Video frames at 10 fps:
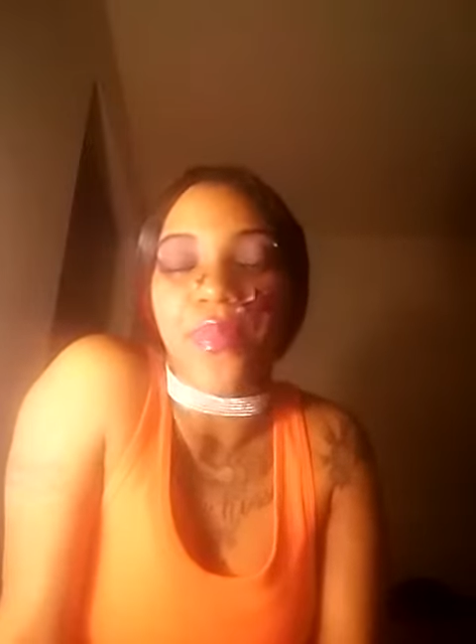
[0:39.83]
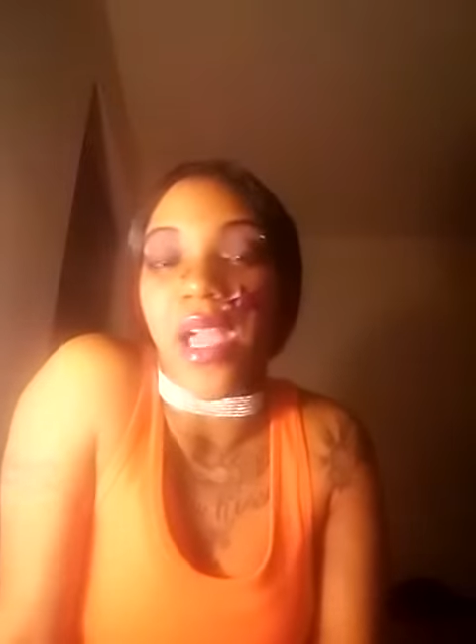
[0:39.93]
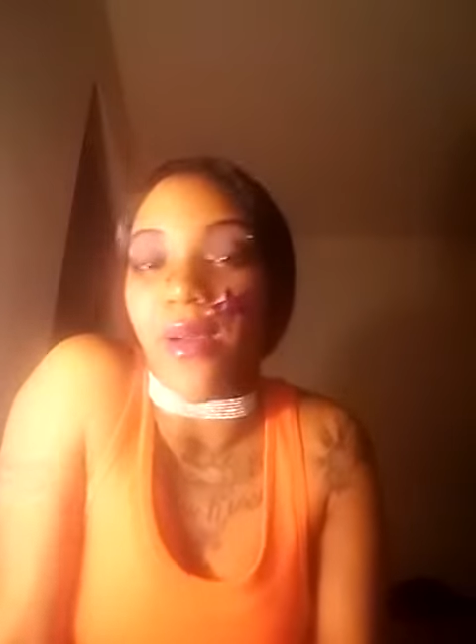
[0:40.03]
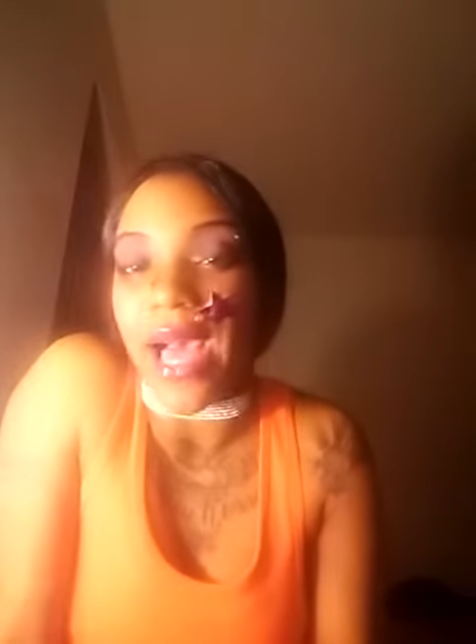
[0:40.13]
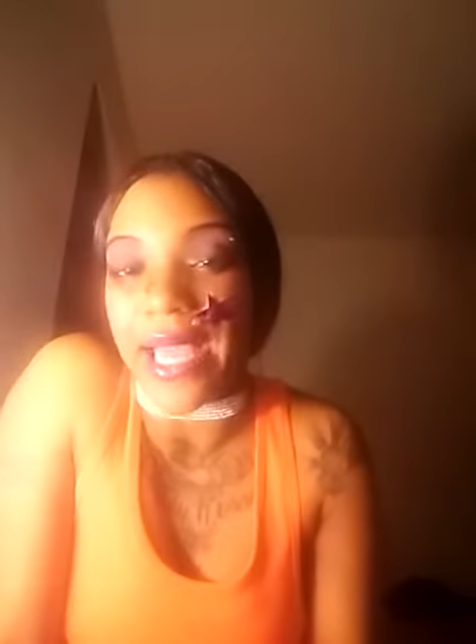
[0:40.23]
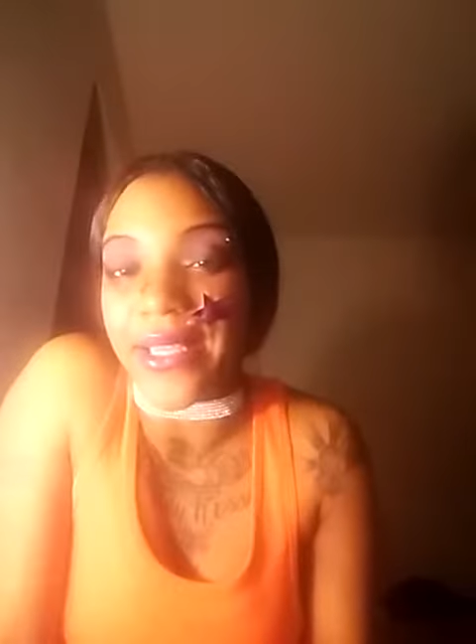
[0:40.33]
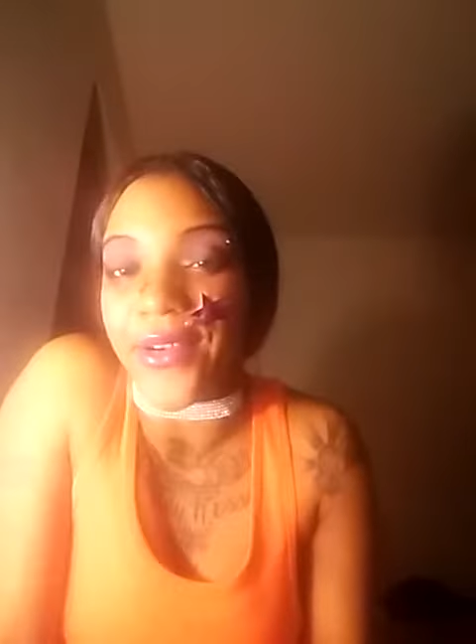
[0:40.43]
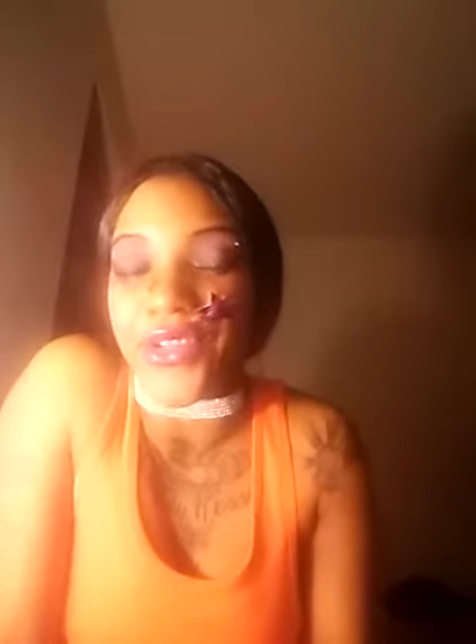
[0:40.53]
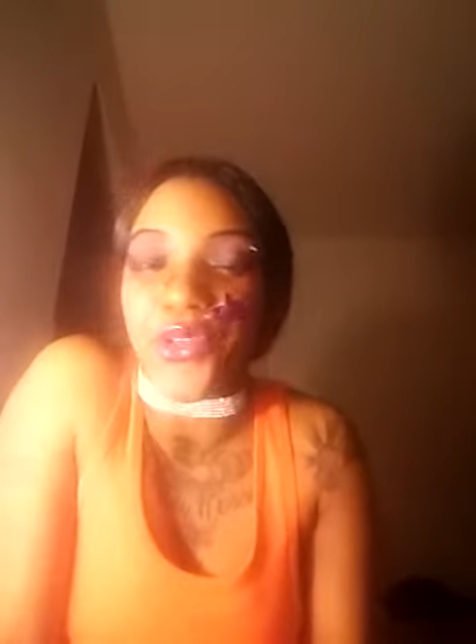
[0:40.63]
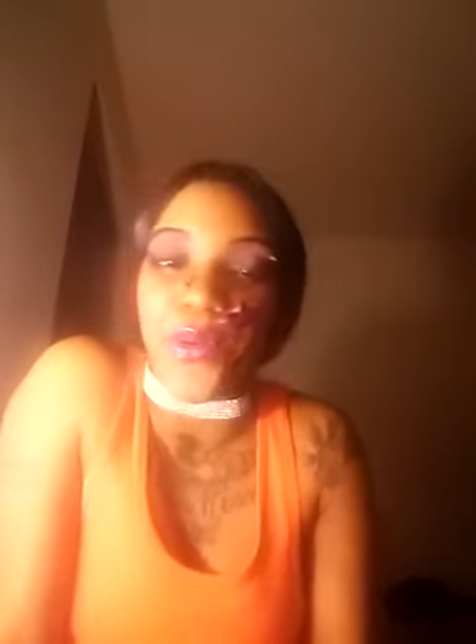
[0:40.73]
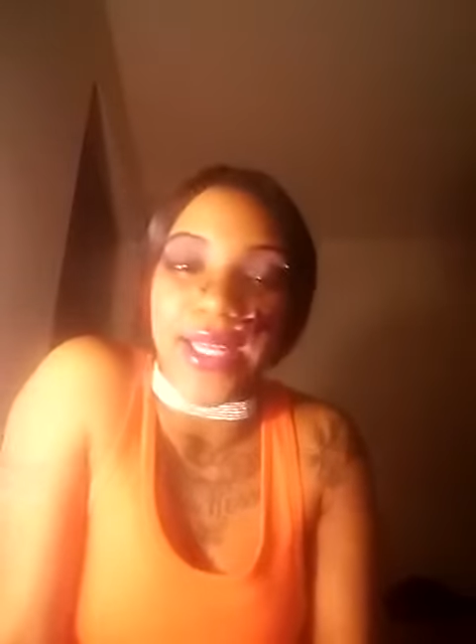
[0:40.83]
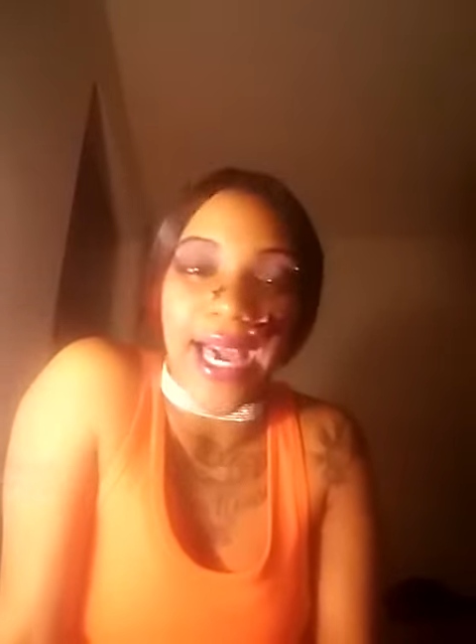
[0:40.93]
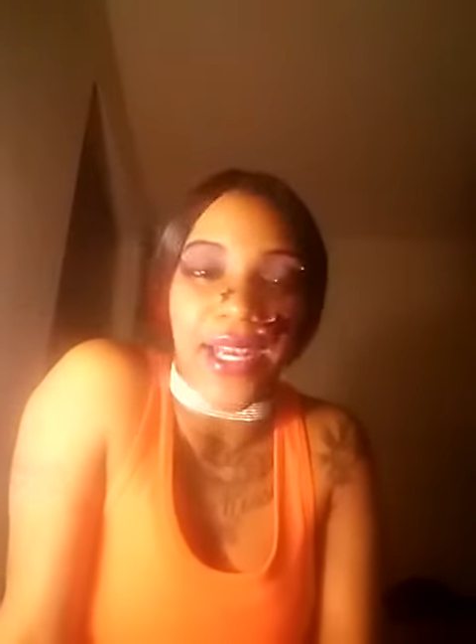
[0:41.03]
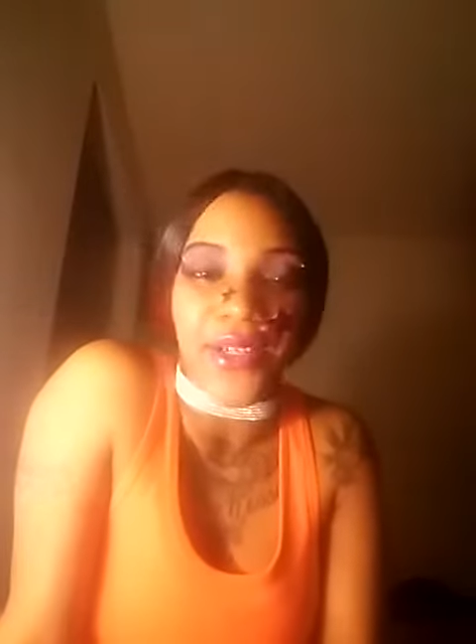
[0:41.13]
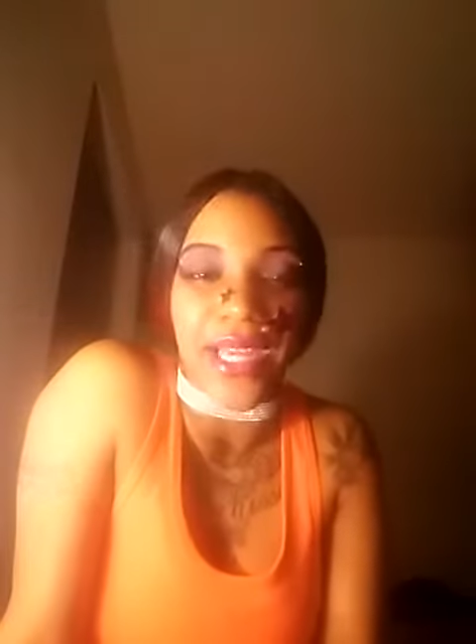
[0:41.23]
Ohio, and you want an
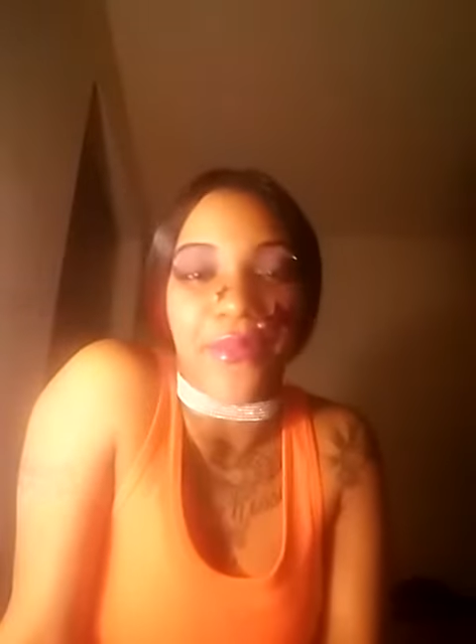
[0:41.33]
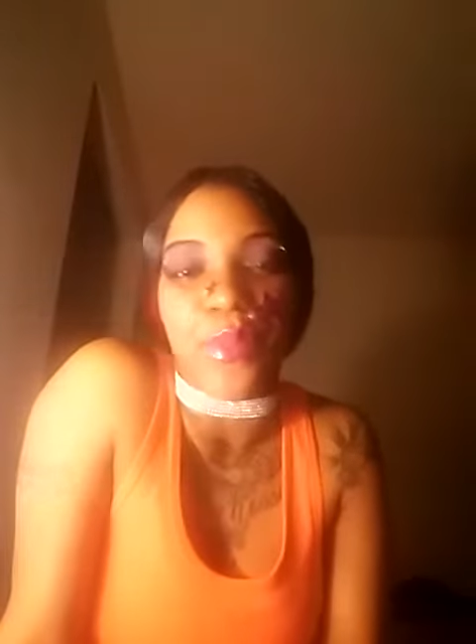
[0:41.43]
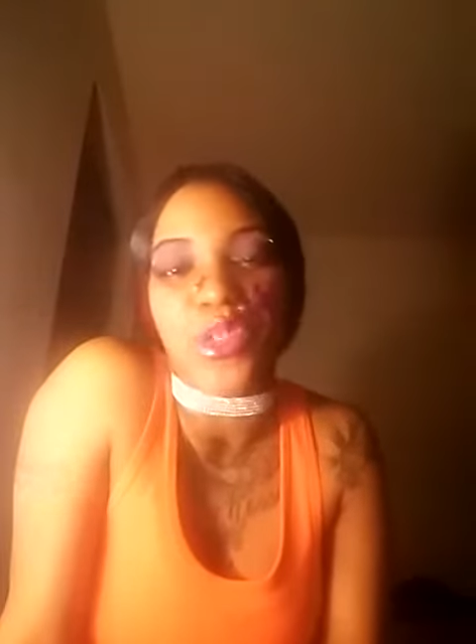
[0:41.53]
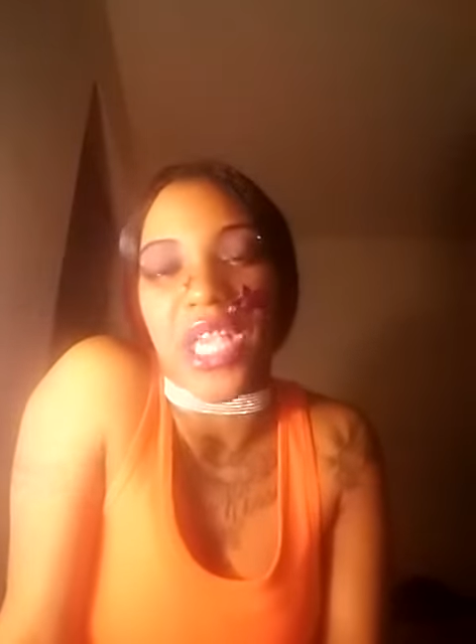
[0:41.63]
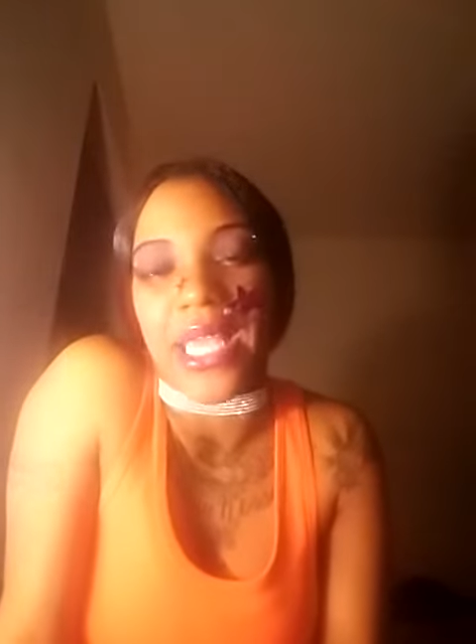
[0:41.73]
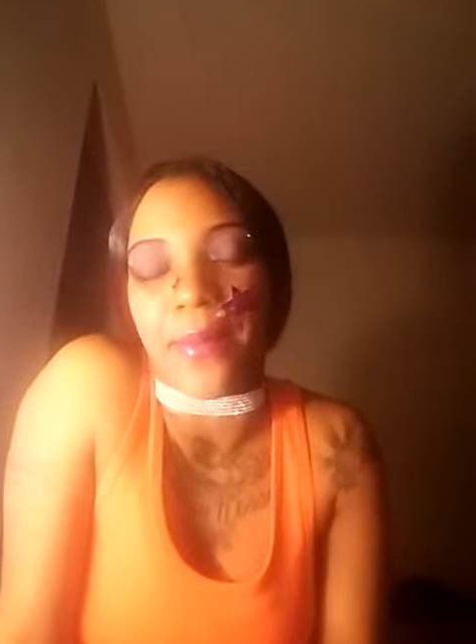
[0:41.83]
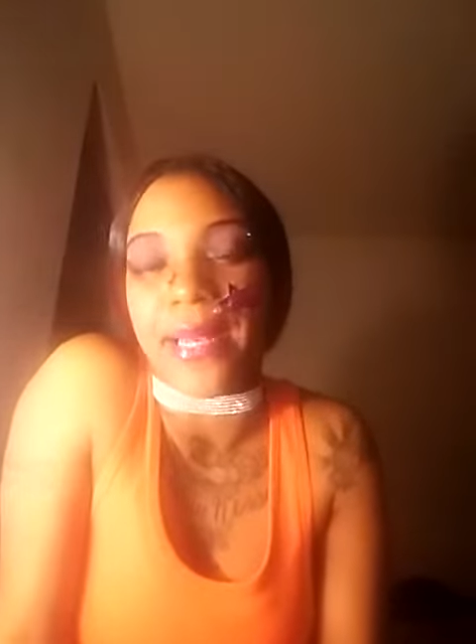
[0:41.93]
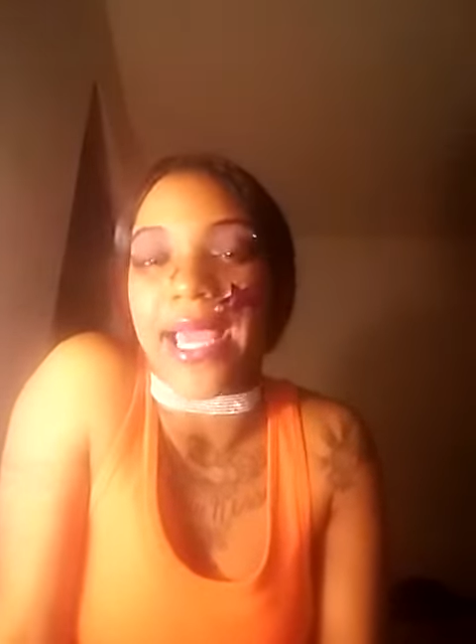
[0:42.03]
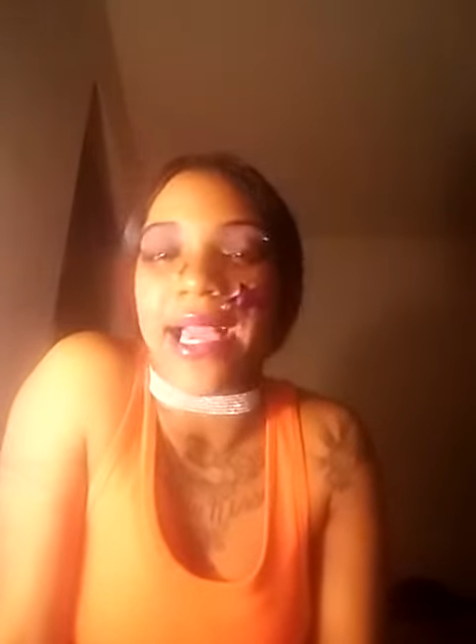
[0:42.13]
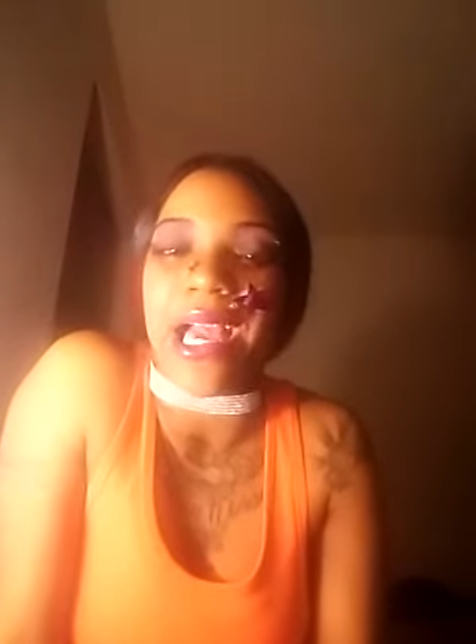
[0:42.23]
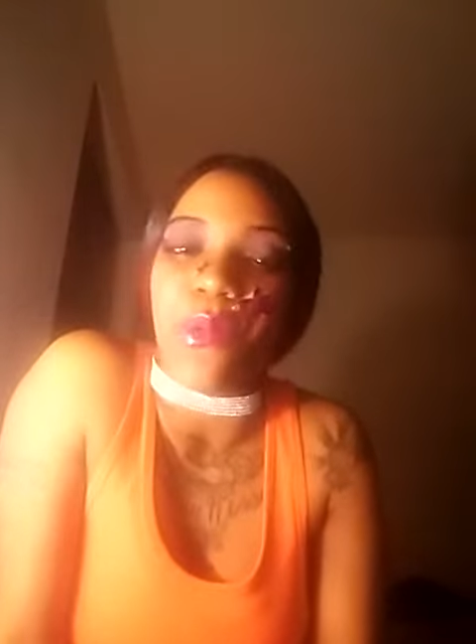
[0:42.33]
autograph from Shia'Blaque,